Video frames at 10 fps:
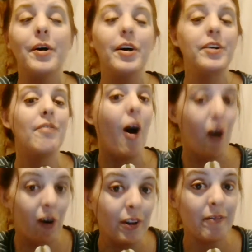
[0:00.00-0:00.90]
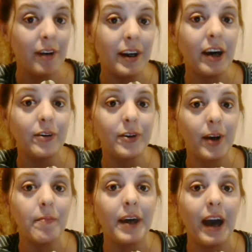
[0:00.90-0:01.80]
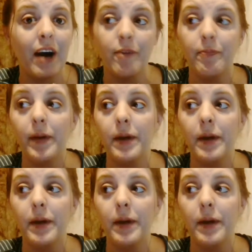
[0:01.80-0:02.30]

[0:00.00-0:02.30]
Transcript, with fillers: because of all the videos coming out of